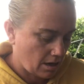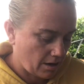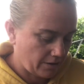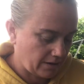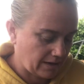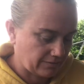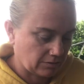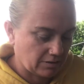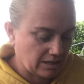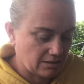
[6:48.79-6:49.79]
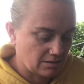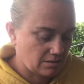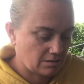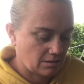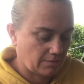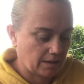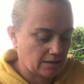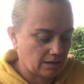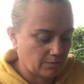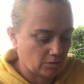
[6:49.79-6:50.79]
I don't have little kids around
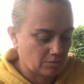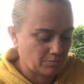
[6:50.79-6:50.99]
anymore.